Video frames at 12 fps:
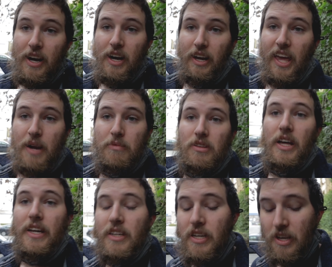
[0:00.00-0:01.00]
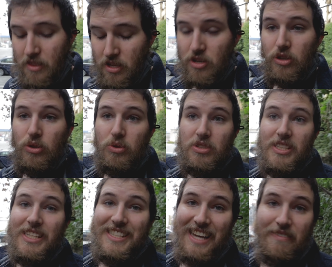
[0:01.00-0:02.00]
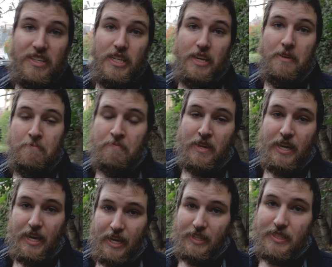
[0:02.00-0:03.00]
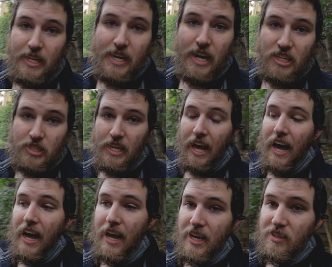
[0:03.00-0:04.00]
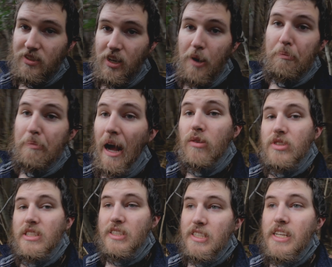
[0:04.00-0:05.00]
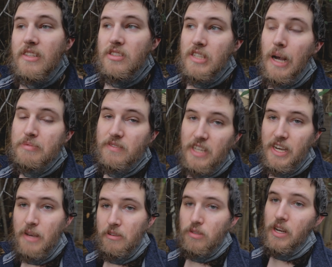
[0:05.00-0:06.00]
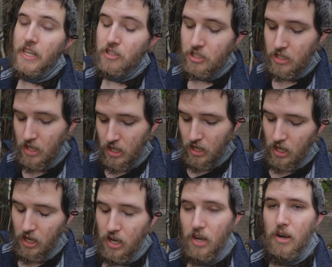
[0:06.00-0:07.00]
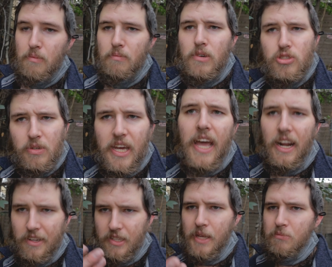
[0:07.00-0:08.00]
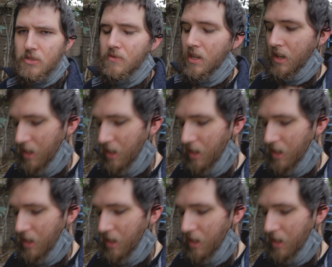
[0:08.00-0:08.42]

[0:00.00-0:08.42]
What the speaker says: a camera like the new C70 is that it actually has about 16 stops of dynamic range, is what Canon claims.